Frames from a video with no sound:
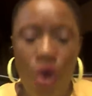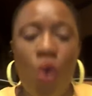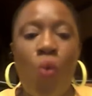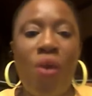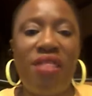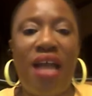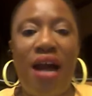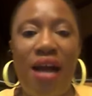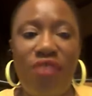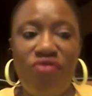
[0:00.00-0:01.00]
with the
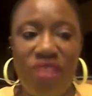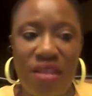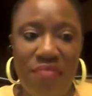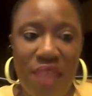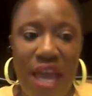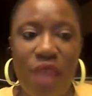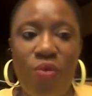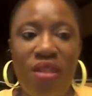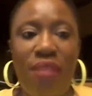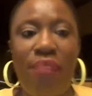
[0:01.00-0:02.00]
heart rhythm, and
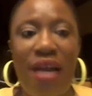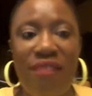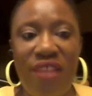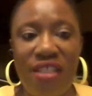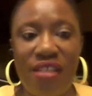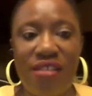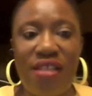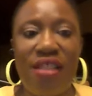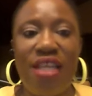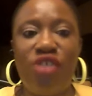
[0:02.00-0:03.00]
with the blood vessels
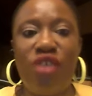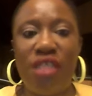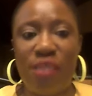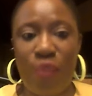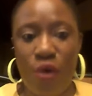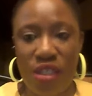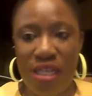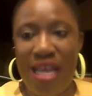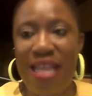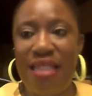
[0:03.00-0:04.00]
that transport
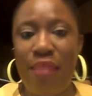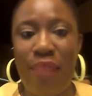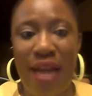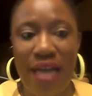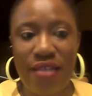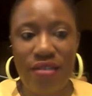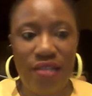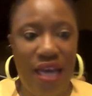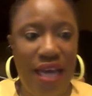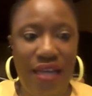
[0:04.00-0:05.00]
the blood.
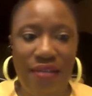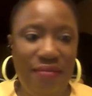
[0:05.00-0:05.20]
Hey,